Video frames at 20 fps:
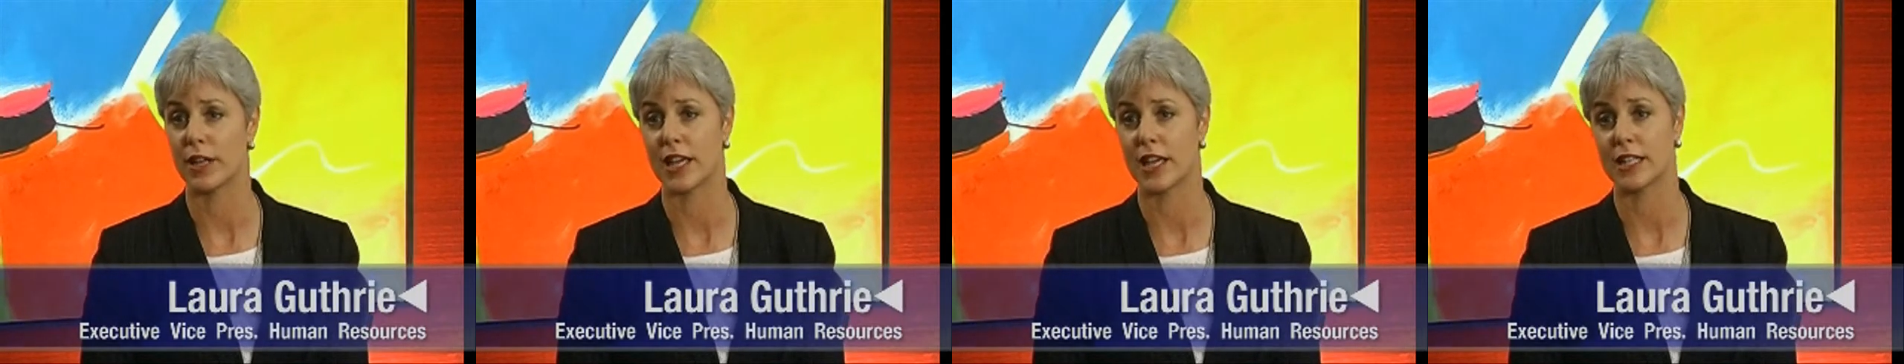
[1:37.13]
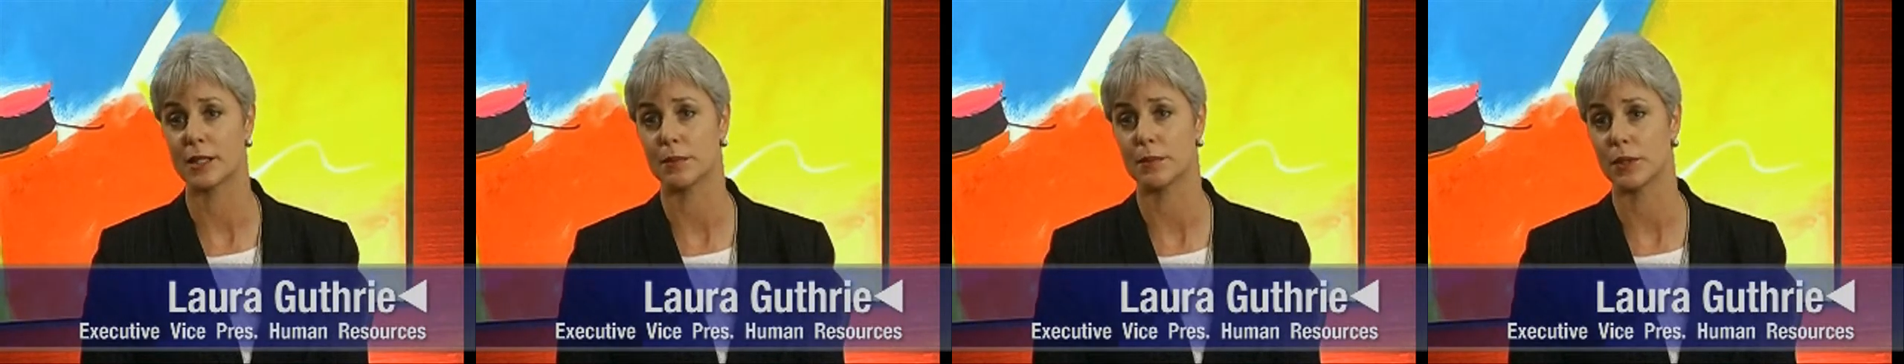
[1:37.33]

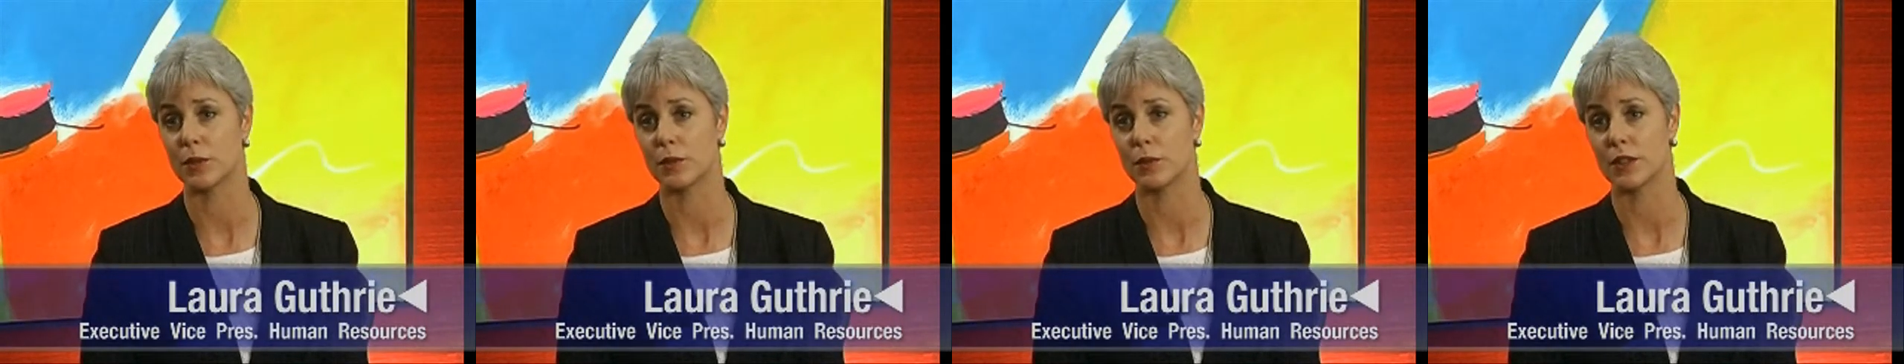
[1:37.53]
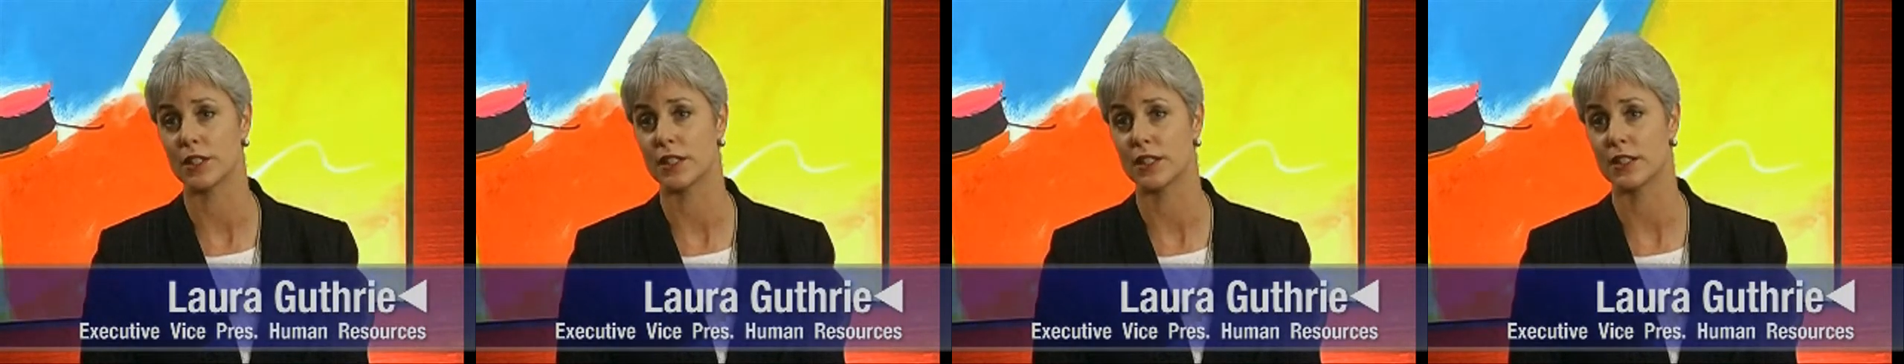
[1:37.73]
It has
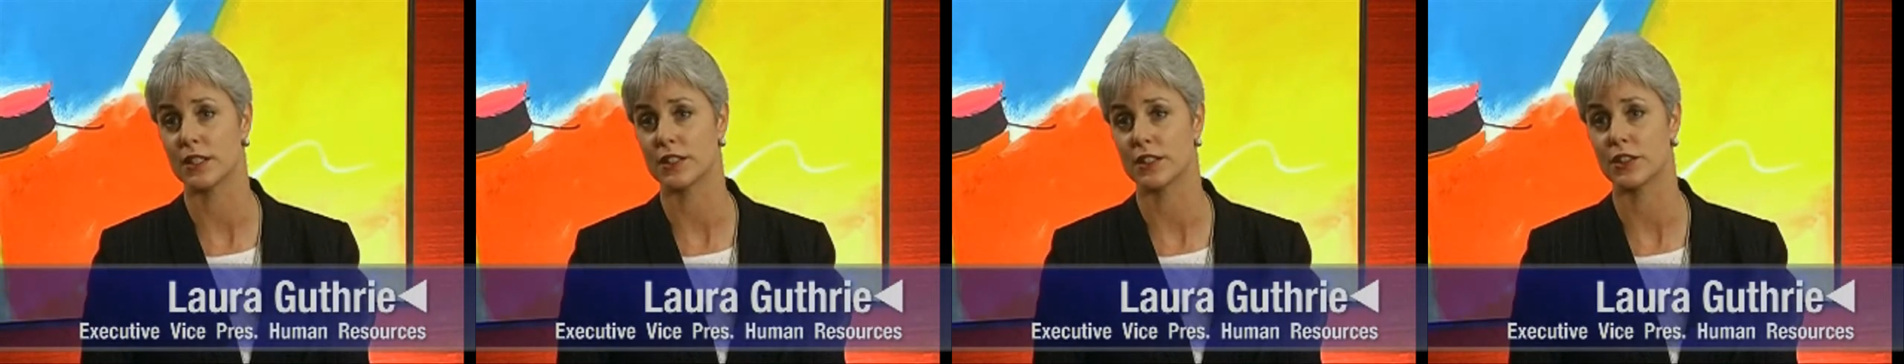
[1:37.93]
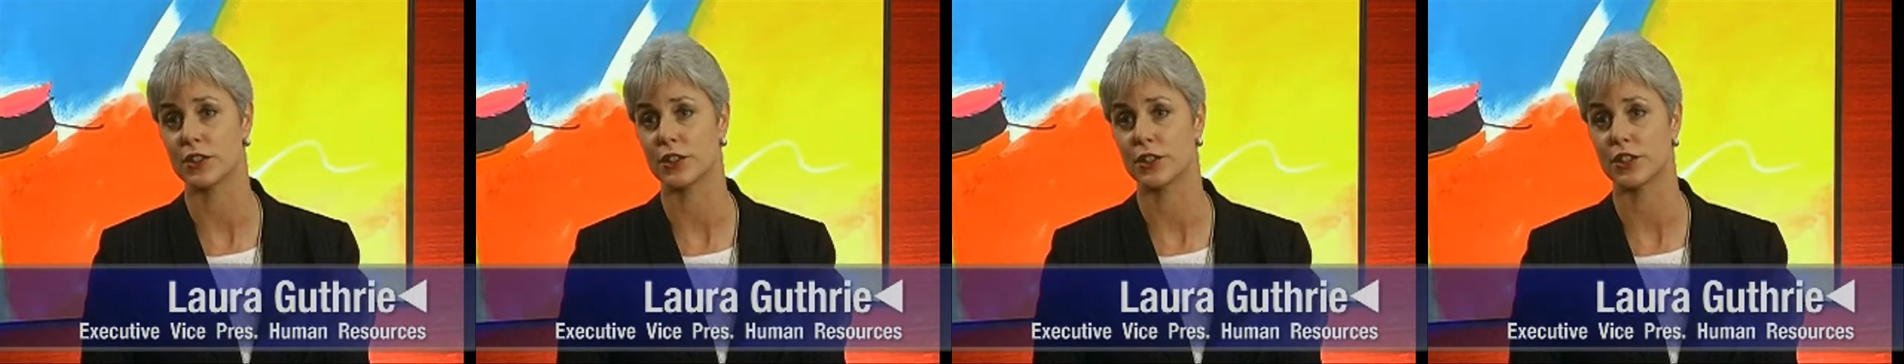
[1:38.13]
been really
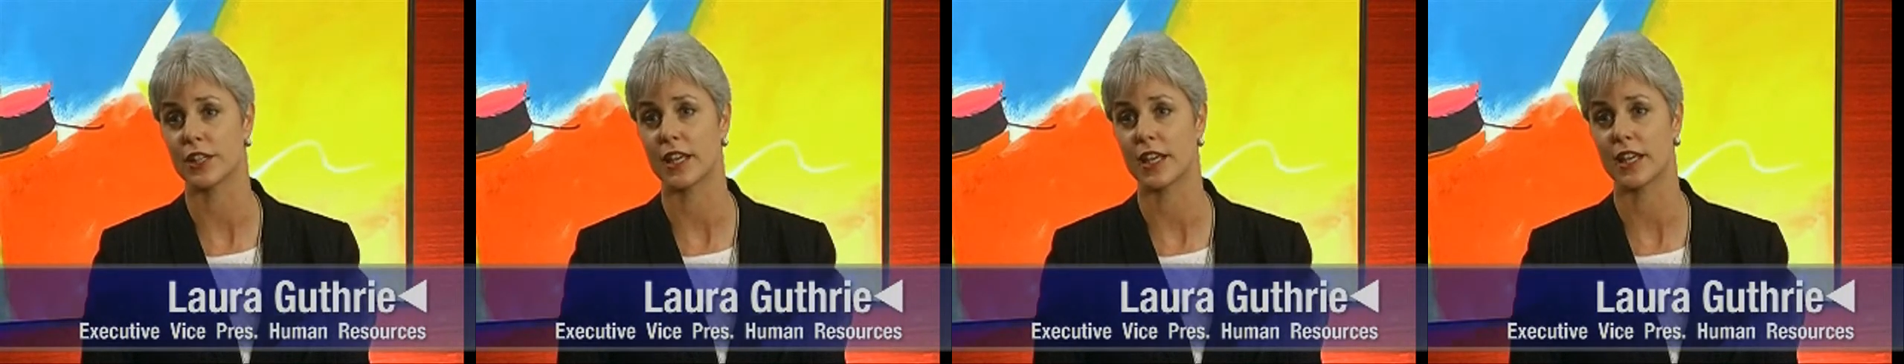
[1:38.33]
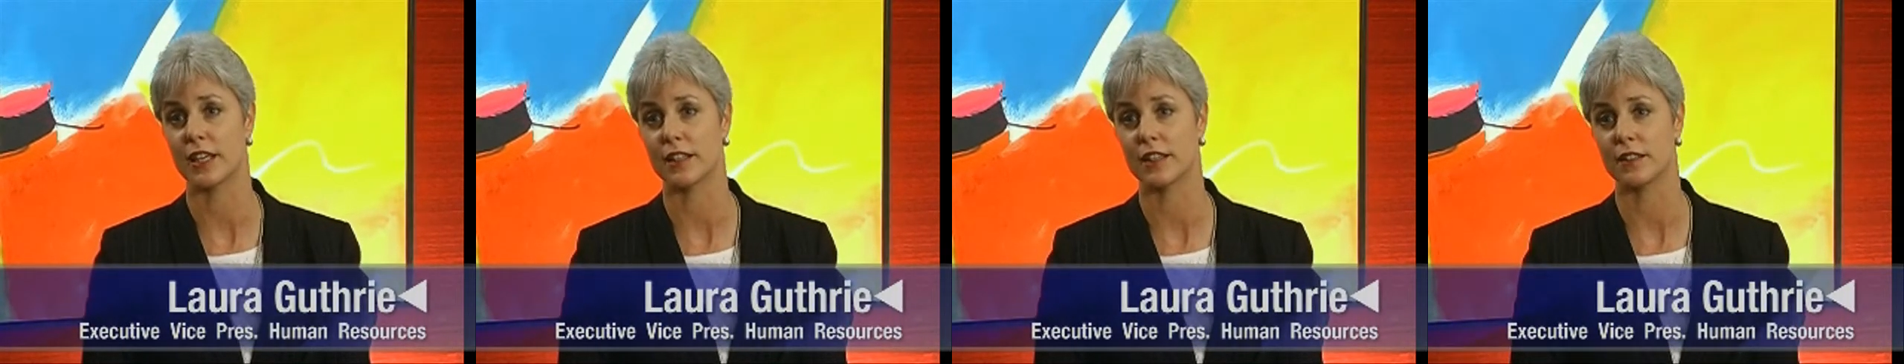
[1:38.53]
since
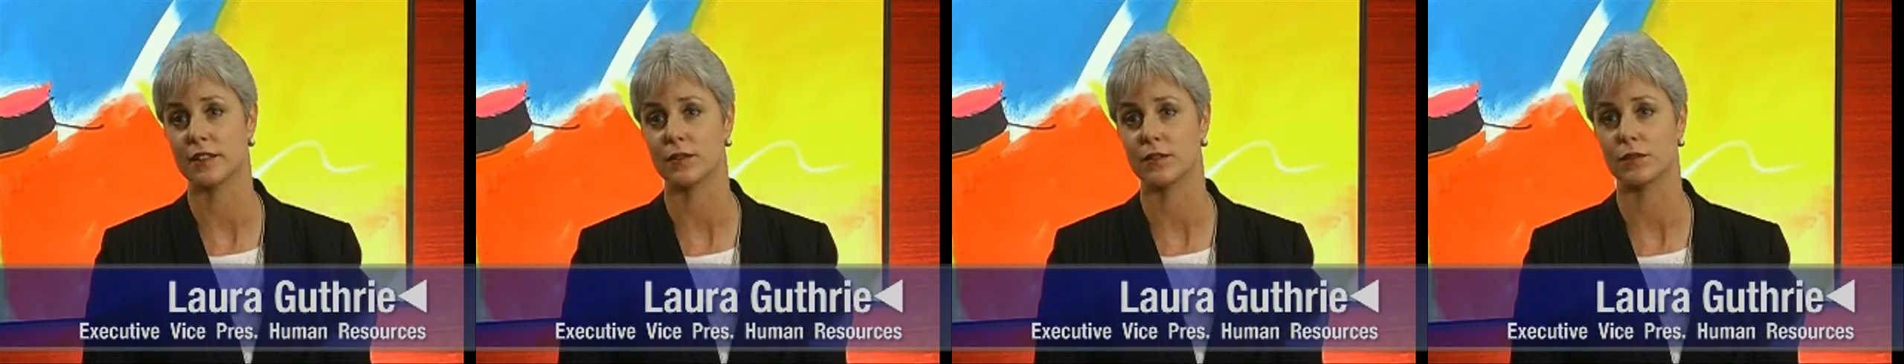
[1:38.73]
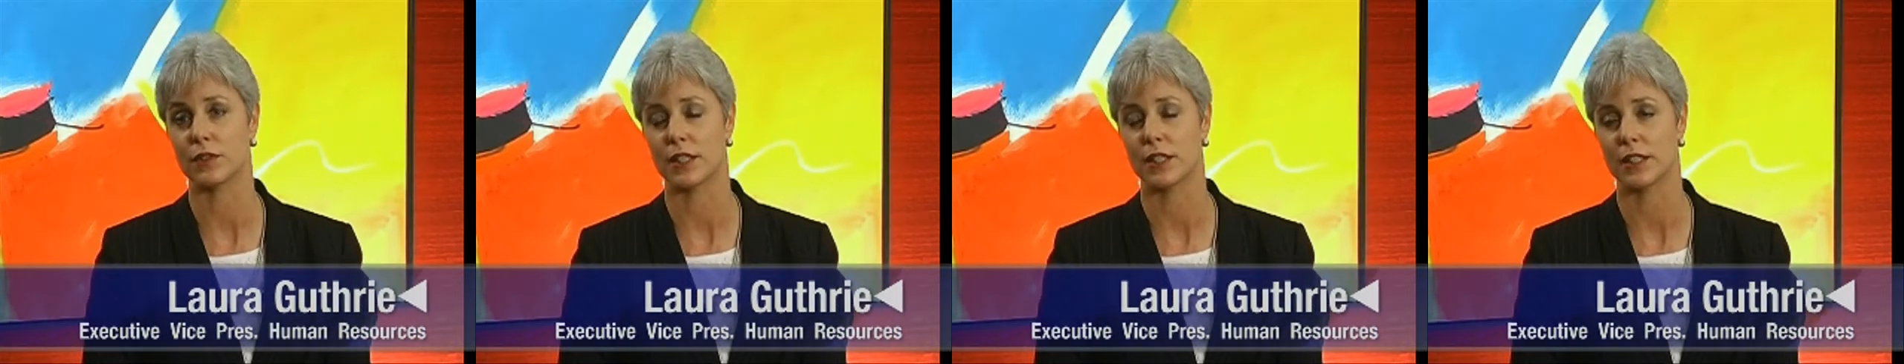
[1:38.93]

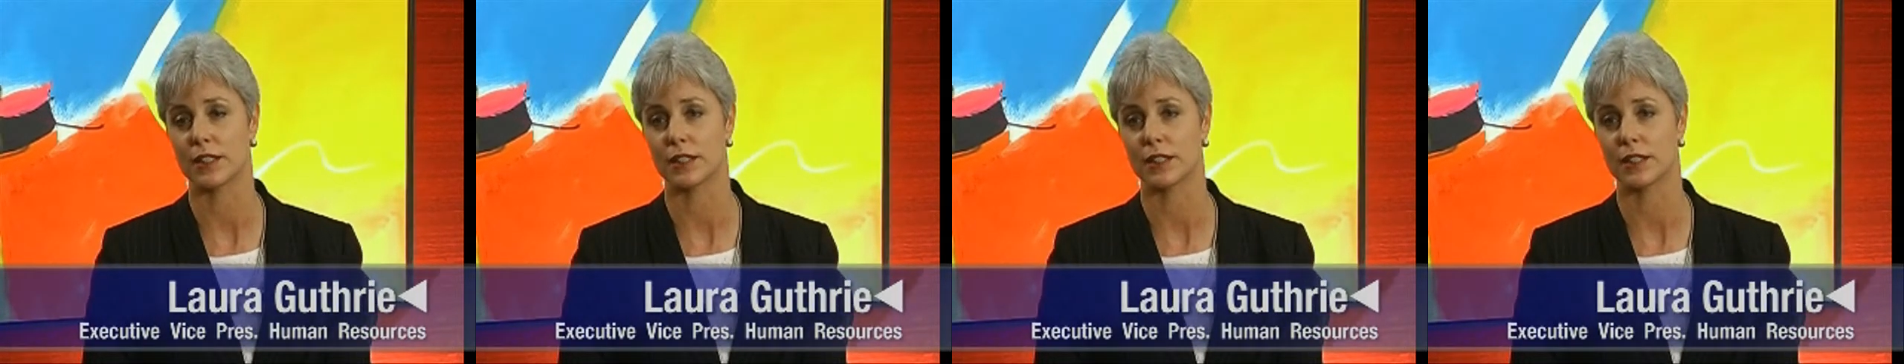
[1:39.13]
Hurricane